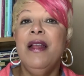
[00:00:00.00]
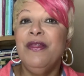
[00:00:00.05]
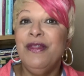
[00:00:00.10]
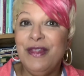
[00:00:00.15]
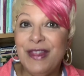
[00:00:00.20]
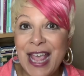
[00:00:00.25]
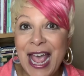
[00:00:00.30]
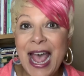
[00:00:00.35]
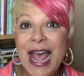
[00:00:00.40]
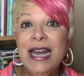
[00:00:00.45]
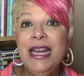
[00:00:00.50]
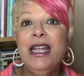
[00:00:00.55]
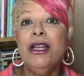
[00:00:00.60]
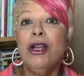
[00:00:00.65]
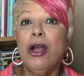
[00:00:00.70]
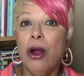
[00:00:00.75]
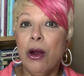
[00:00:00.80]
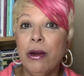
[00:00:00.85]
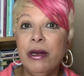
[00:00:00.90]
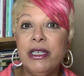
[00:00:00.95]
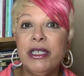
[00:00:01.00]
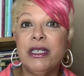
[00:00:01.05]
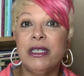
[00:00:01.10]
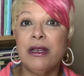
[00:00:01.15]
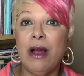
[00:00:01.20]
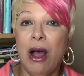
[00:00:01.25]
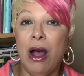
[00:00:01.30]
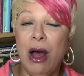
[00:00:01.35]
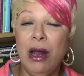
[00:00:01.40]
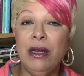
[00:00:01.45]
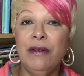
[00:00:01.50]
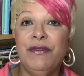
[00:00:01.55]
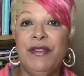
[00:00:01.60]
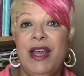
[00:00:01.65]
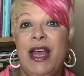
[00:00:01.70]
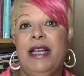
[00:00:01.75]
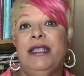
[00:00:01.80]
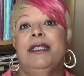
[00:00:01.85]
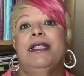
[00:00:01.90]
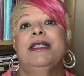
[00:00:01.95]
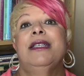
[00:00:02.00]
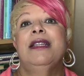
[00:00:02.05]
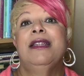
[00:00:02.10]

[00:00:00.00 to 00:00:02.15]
that encourages all of this.